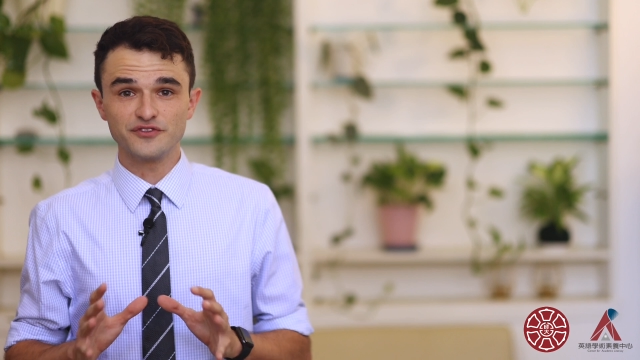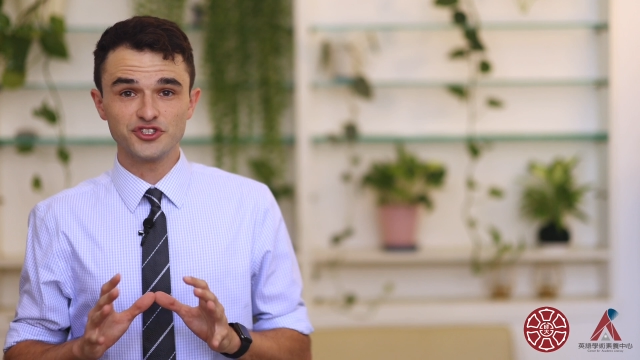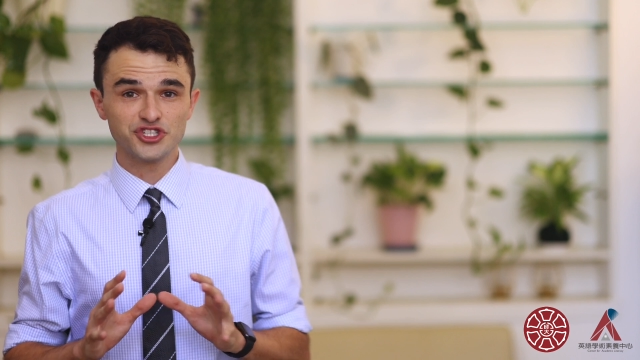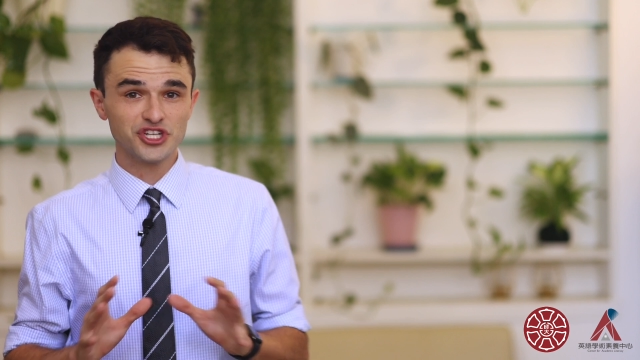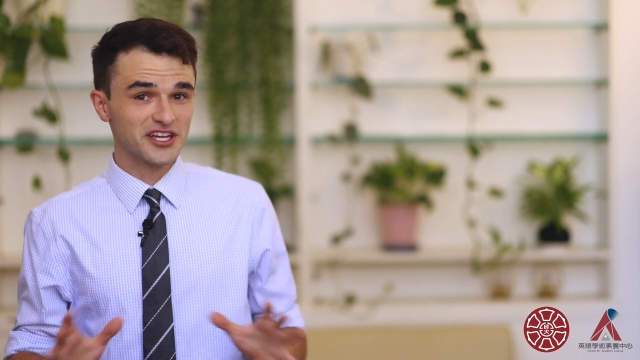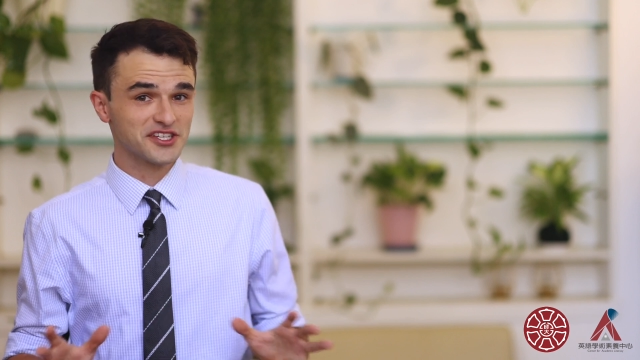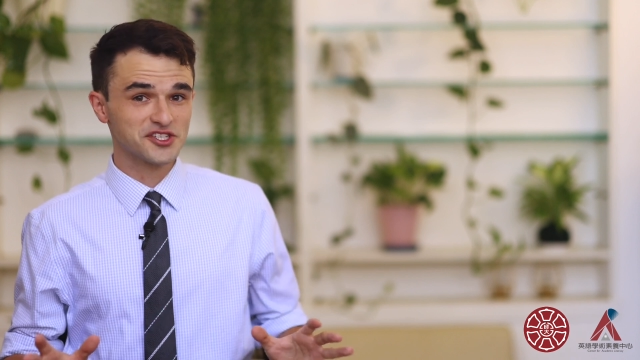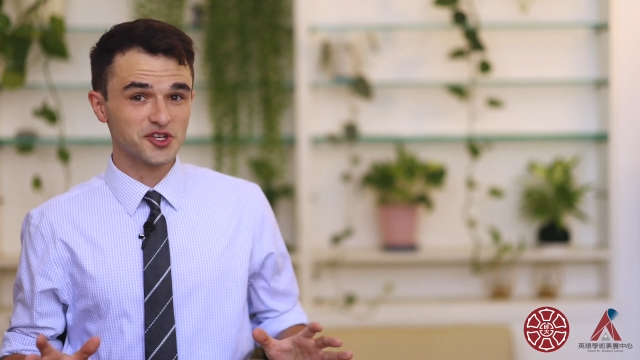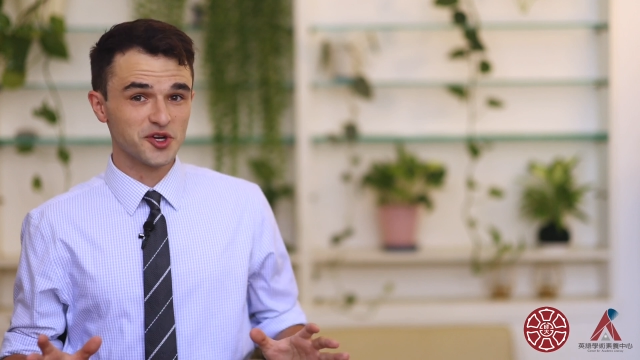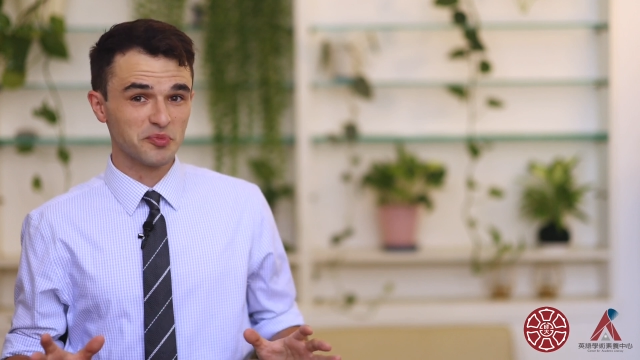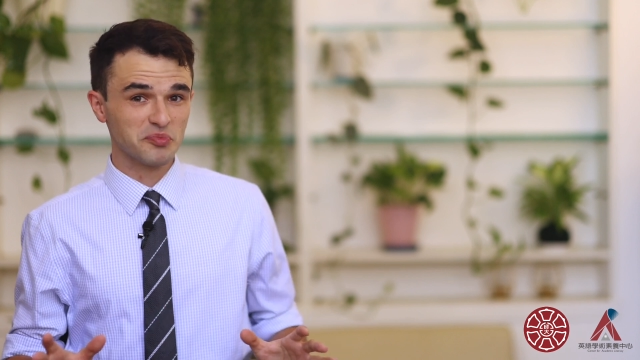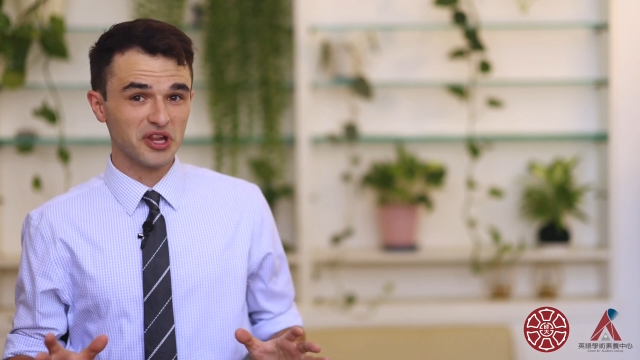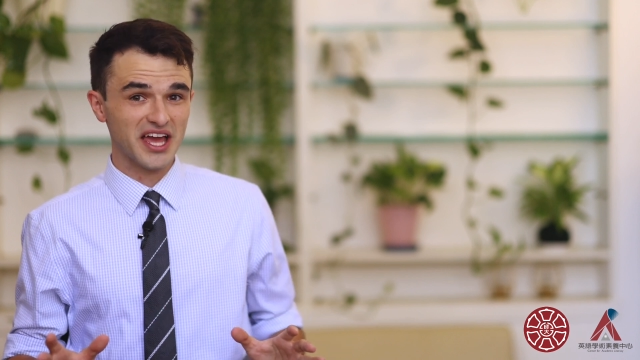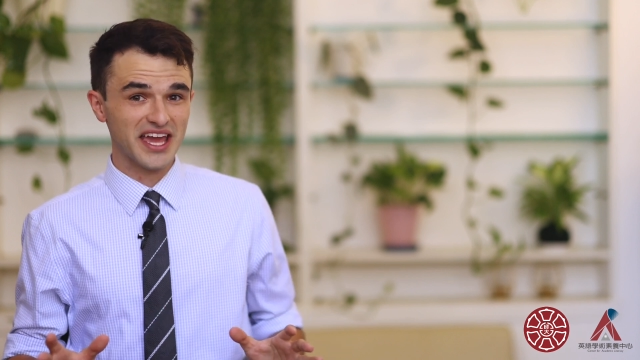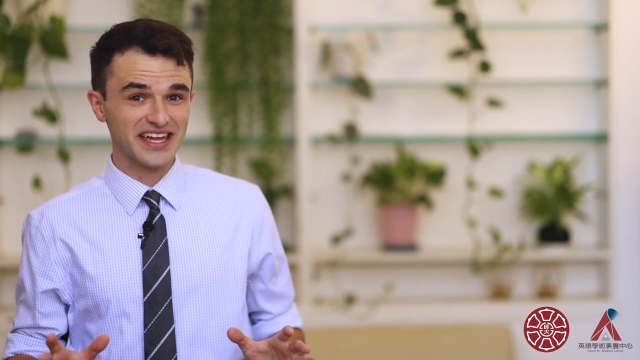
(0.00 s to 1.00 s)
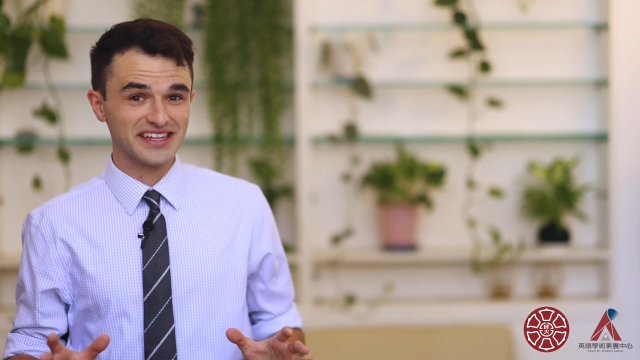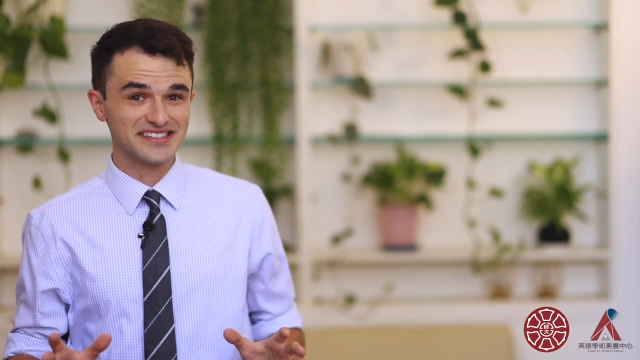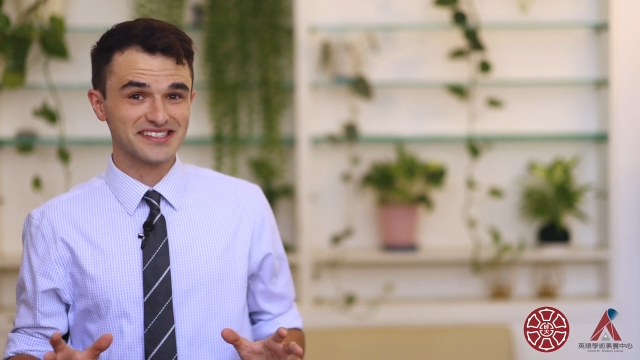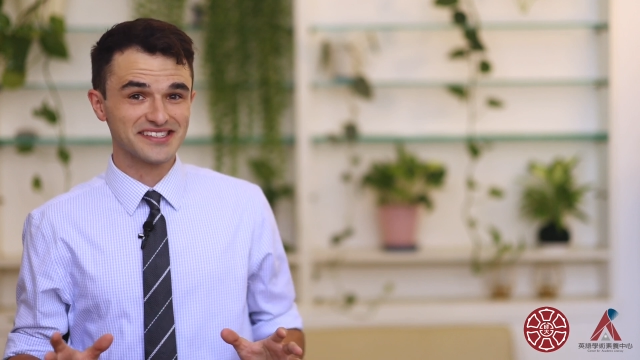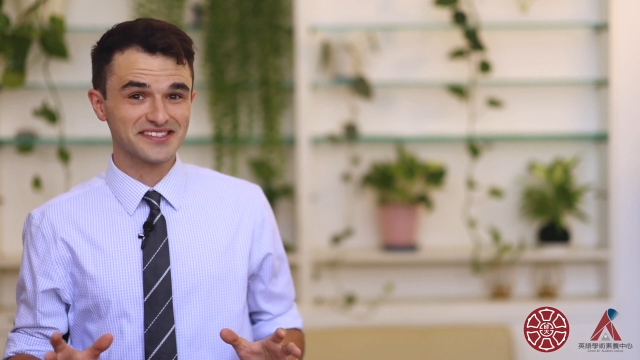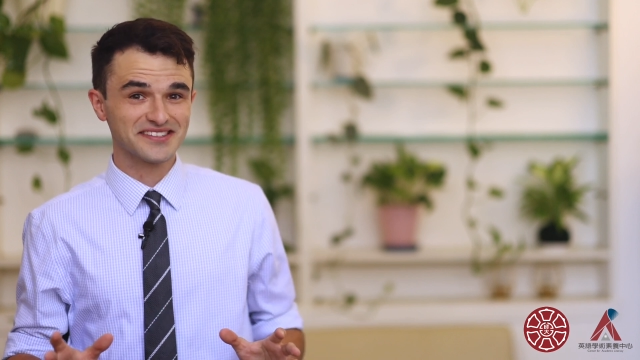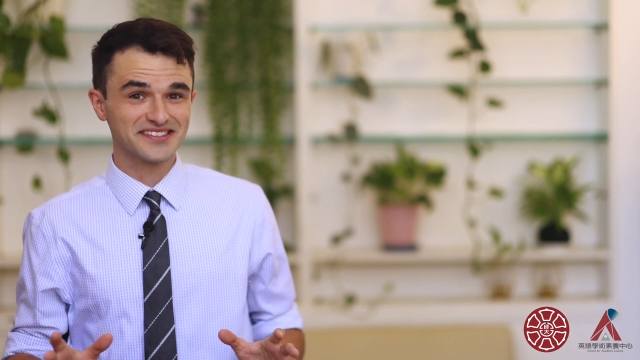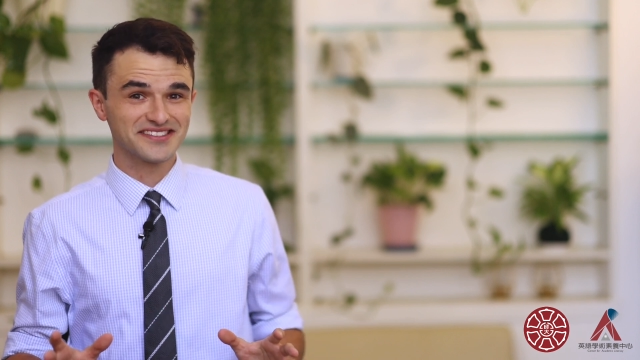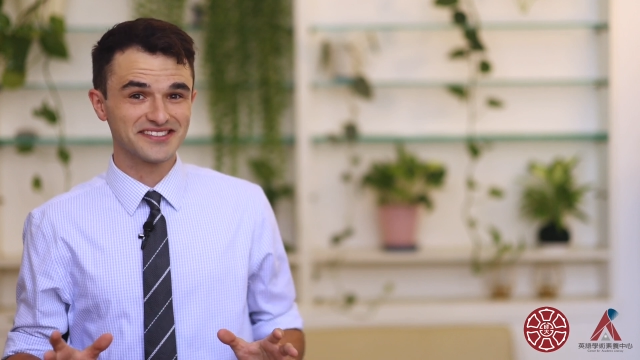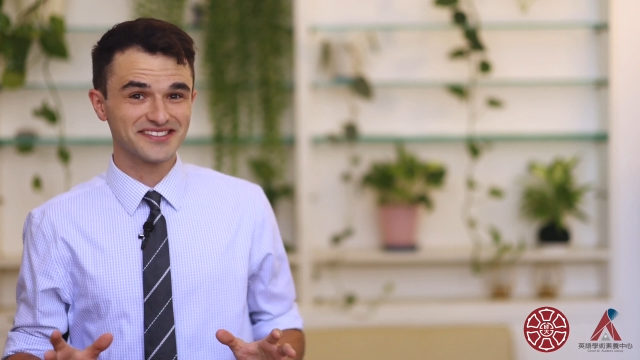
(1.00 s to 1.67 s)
just your plants.